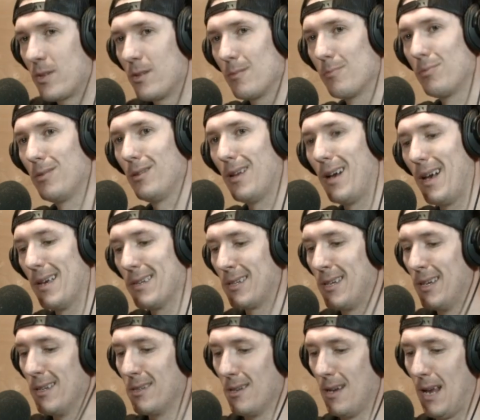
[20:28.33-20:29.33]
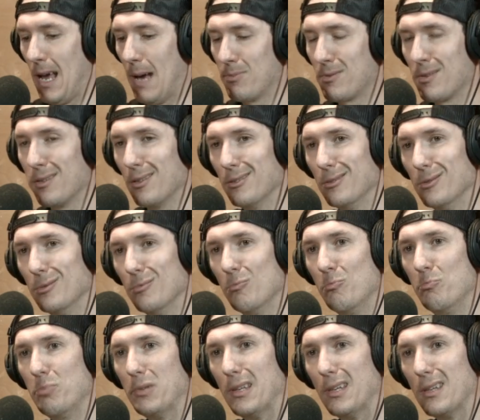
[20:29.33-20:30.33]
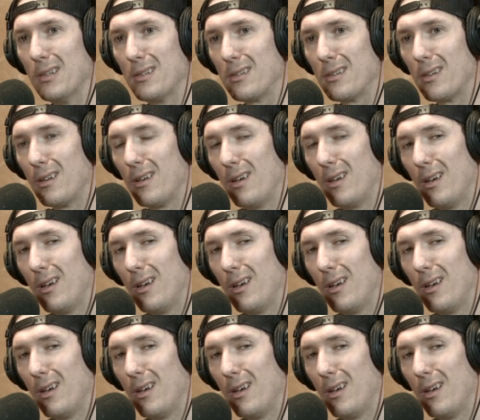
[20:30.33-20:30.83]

Pulasky's an absolute beast.